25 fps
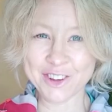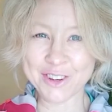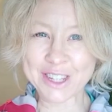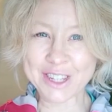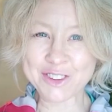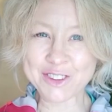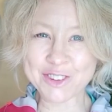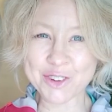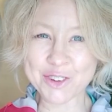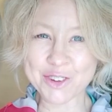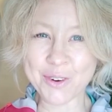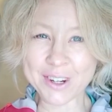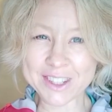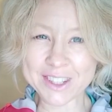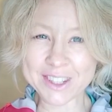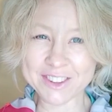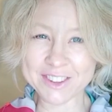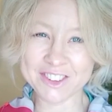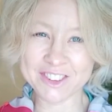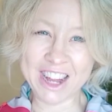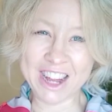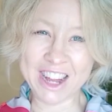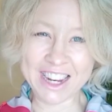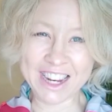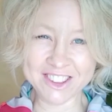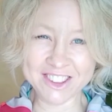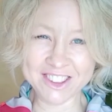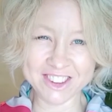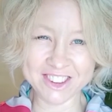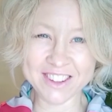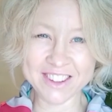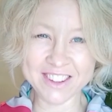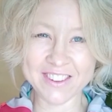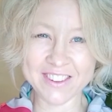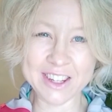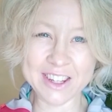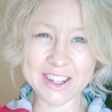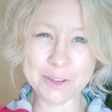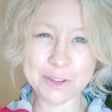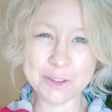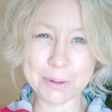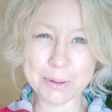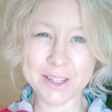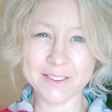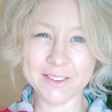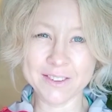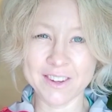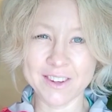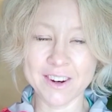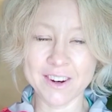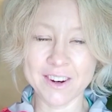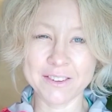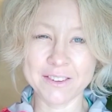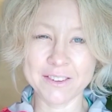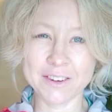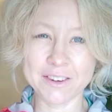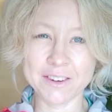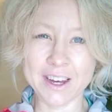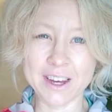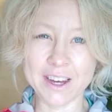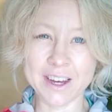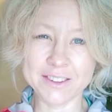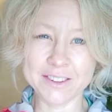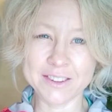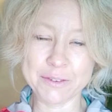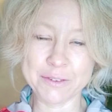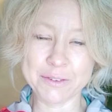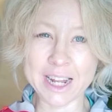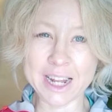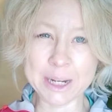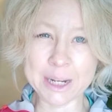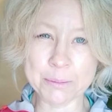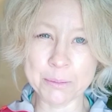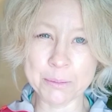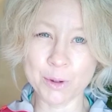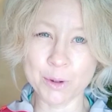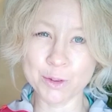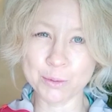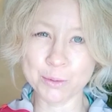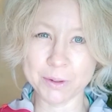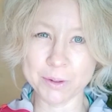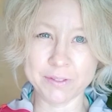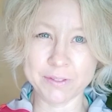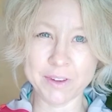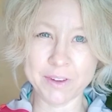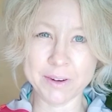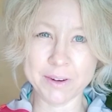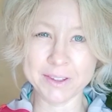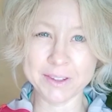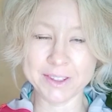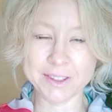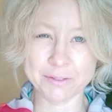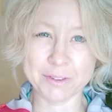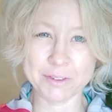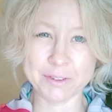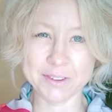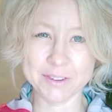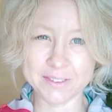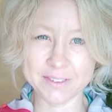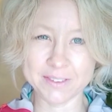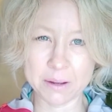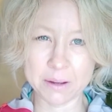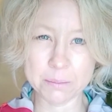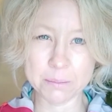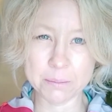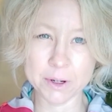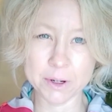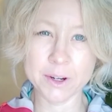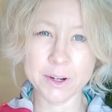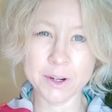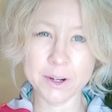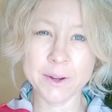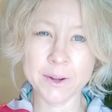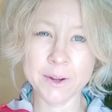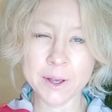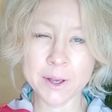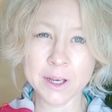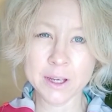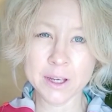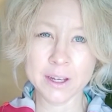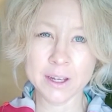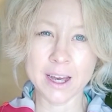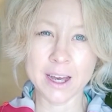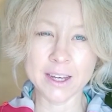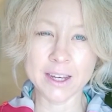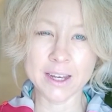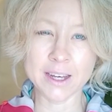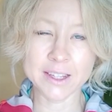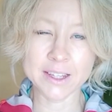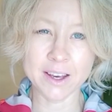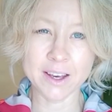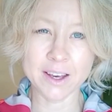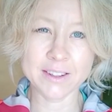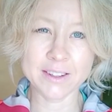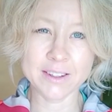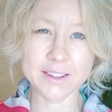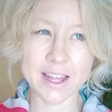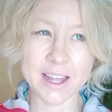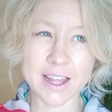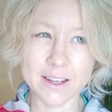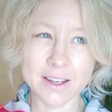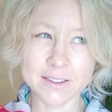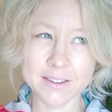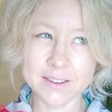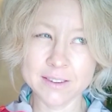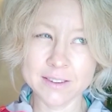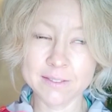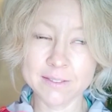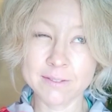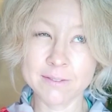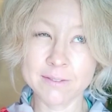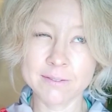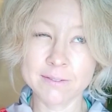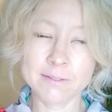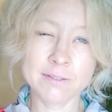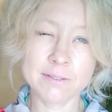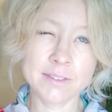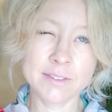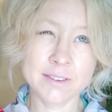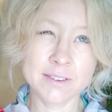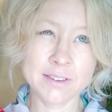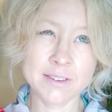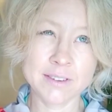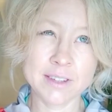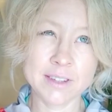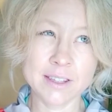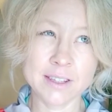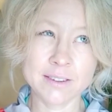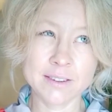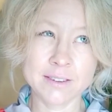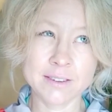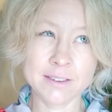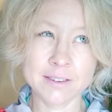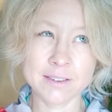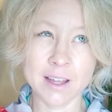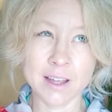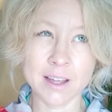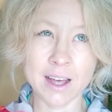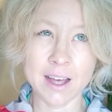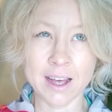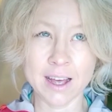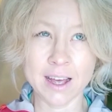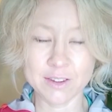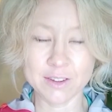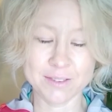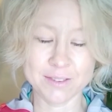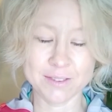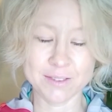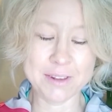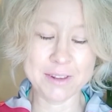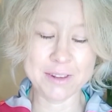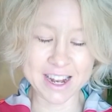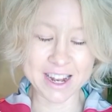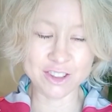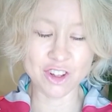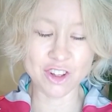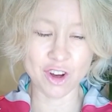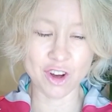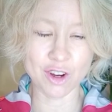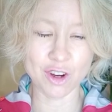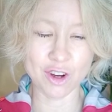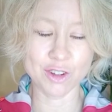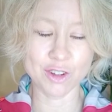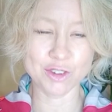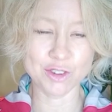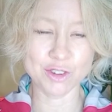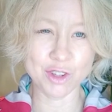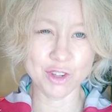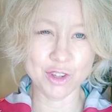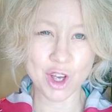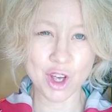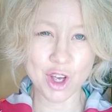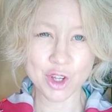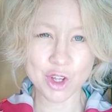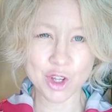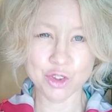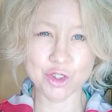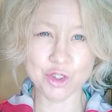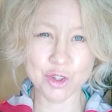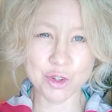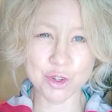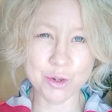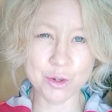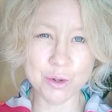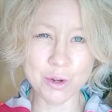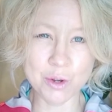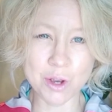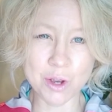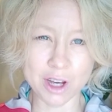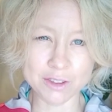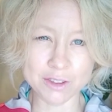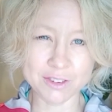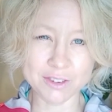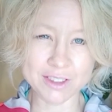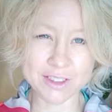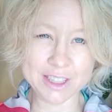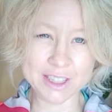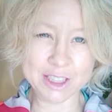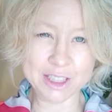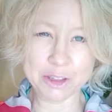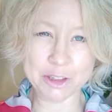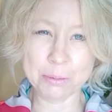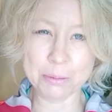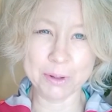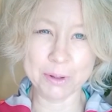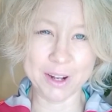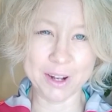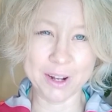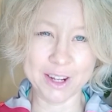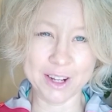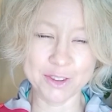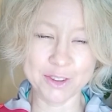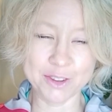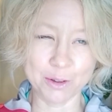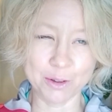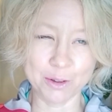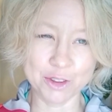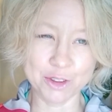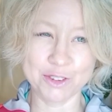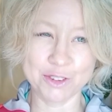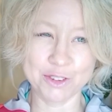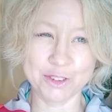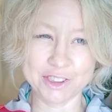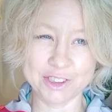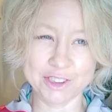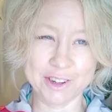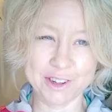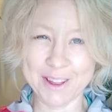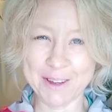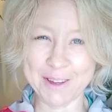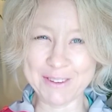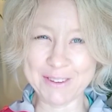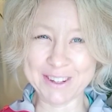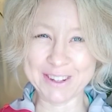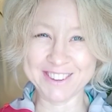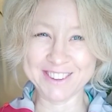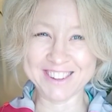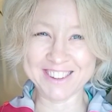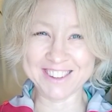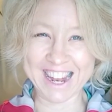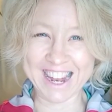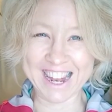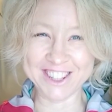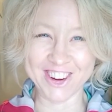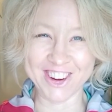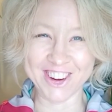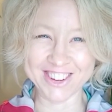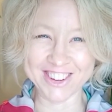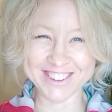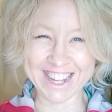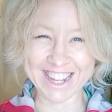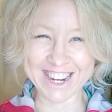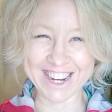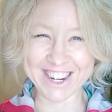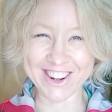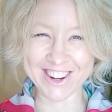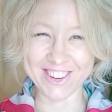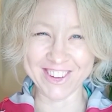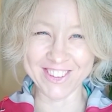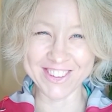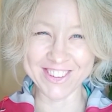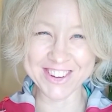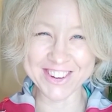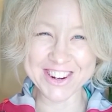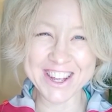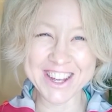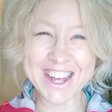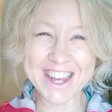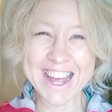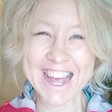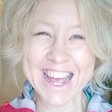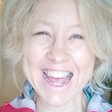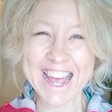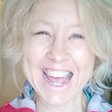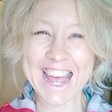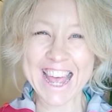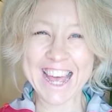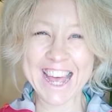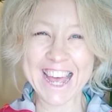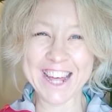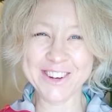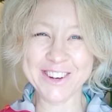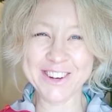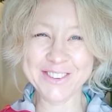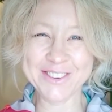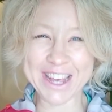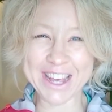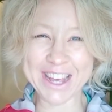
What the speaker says: it's quite challenging things because there are different animals with very different temper. I got 6 sled dogs, 2 huskies, but I don't consider them as sled dogs at all. And we